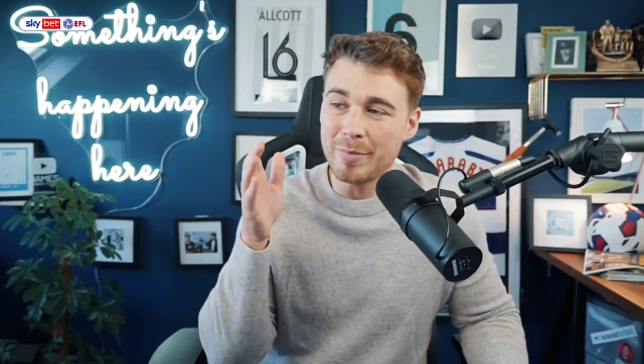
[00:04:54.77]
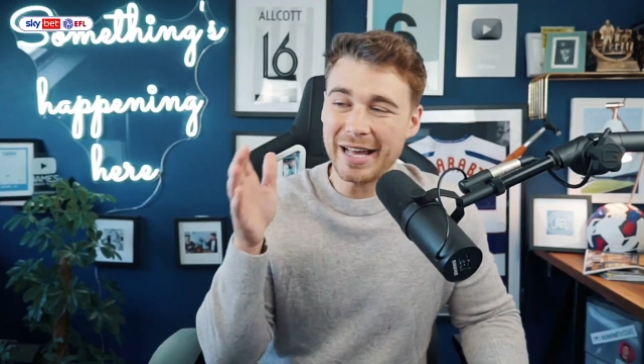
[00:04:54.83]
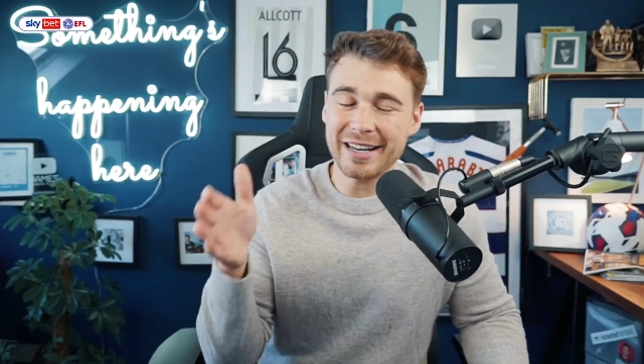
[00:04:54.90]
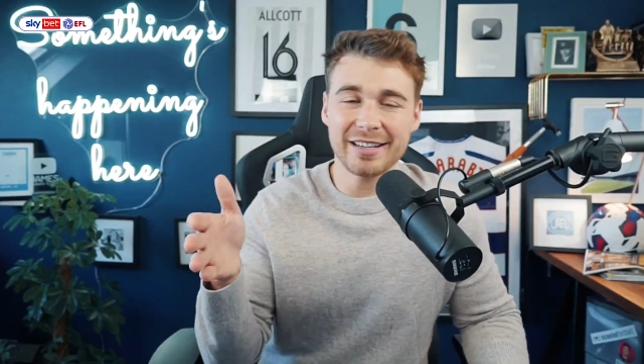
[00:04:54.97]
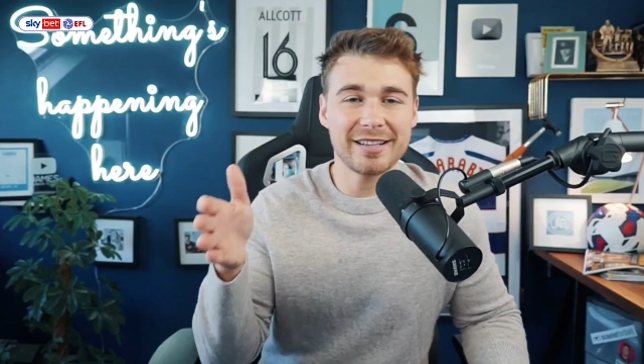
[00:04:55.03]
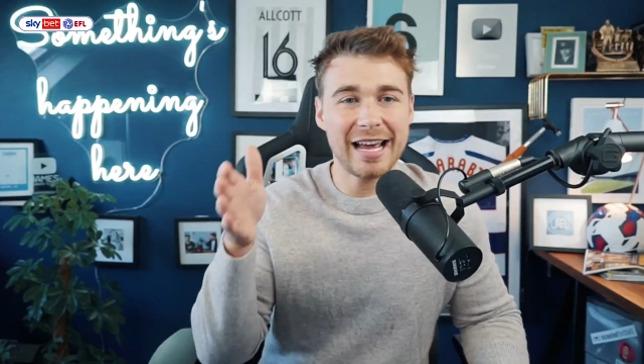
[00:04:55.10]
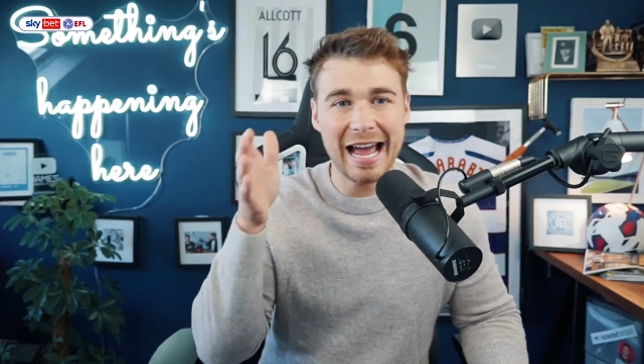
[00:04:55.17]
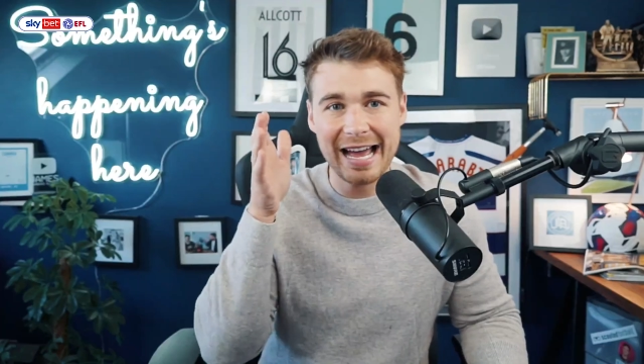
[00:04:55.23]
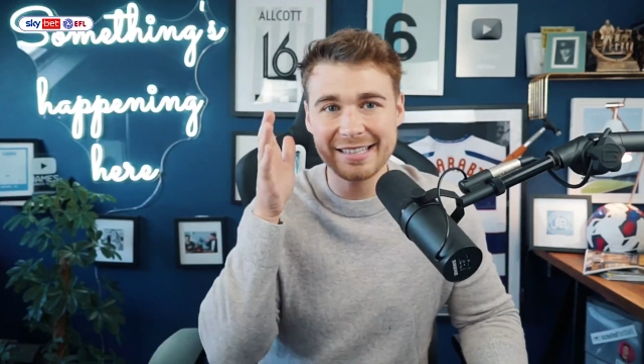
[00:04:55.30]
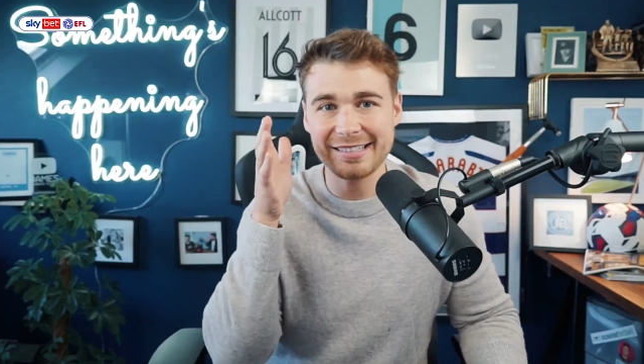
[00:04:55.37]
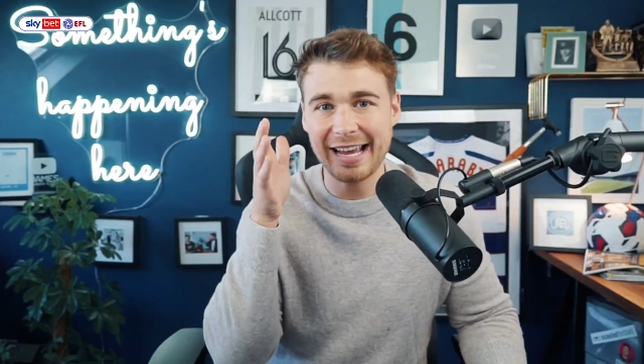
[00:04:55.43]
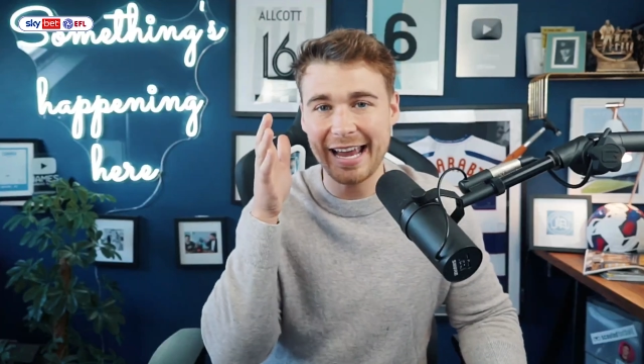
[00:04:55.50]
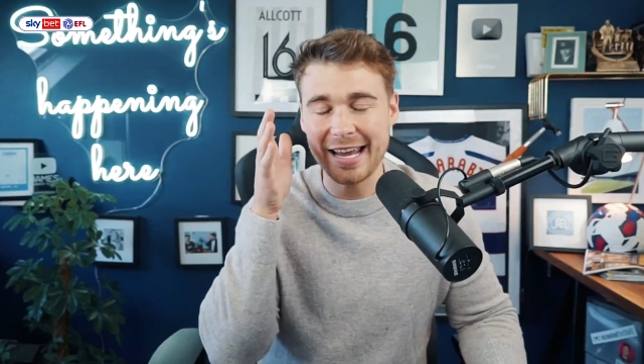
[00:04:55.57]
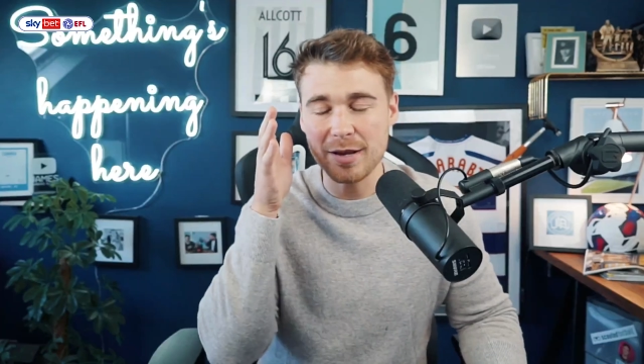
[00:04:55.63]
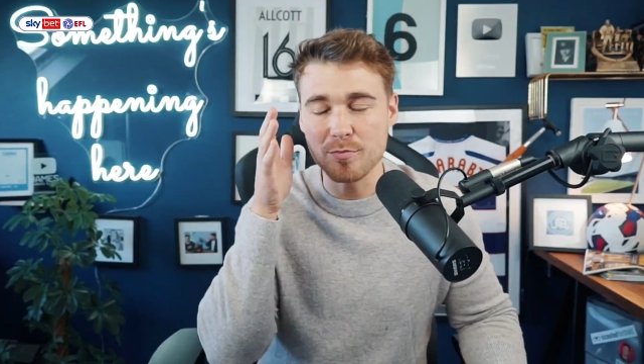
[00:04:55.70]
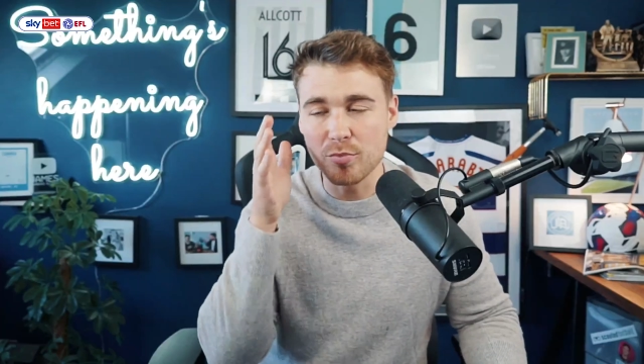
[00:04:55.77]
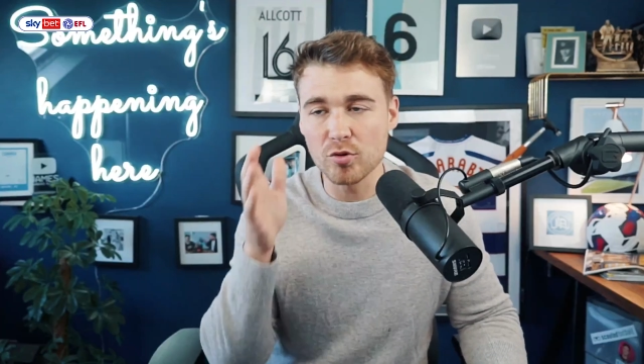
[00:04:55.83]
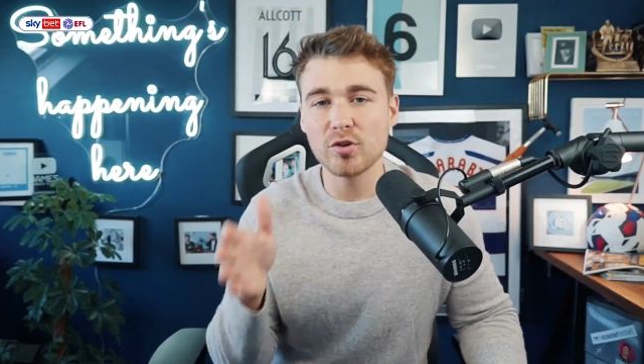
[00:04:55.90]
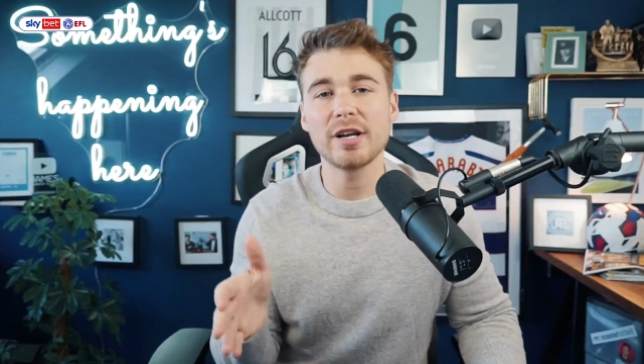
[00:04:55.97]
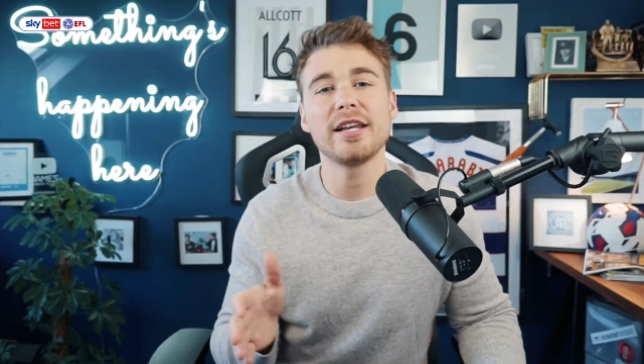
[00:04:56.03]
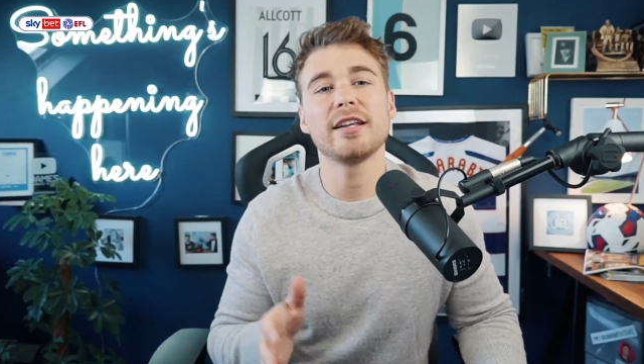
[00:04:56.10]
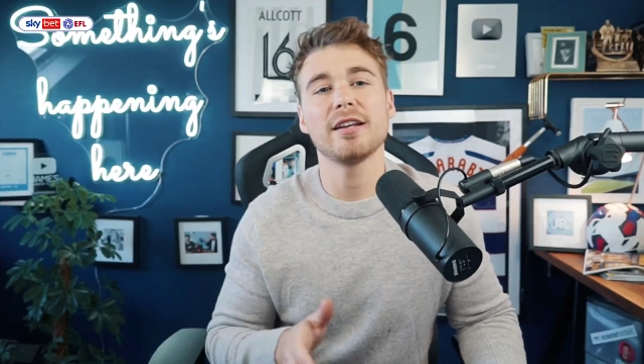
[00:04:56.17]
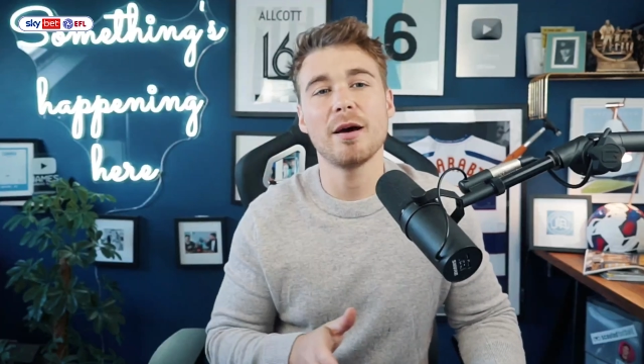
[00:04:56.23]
Balogun has a brilliant